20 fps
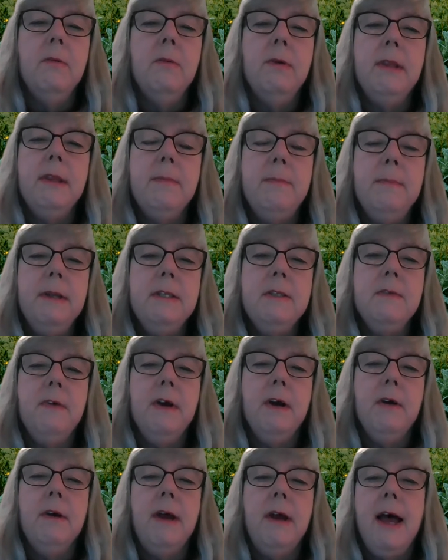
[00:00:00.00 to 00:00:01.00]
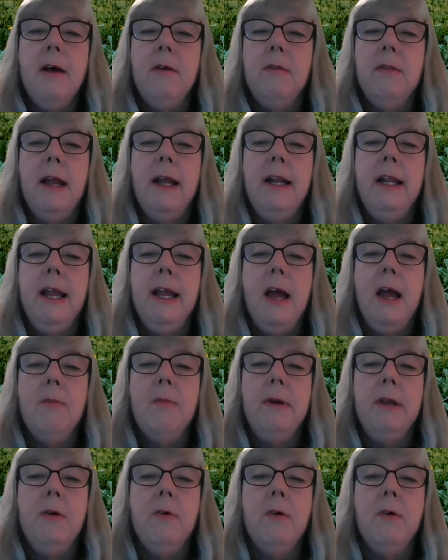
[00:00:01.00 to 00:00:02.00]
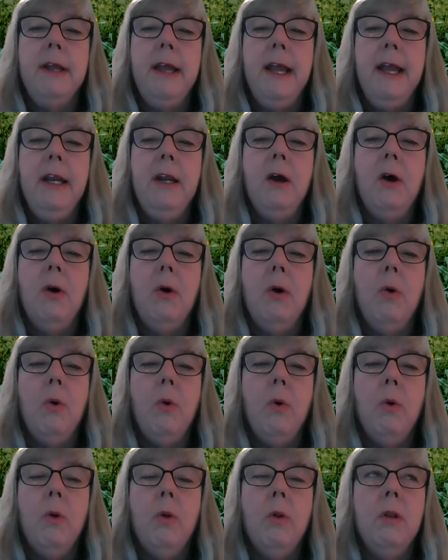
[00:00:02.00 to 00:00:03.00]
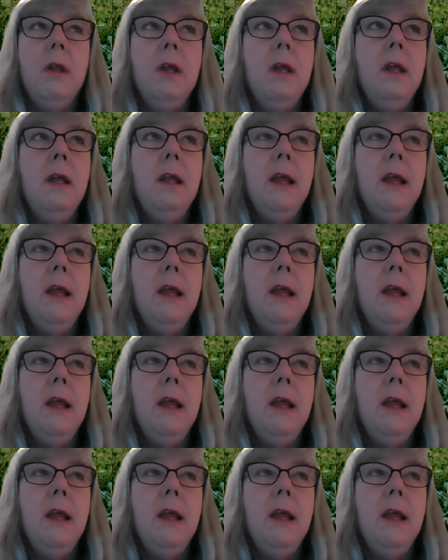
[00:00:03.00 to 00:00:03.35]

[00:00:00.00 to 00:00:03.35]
with mitzvot outlining how we create a whole,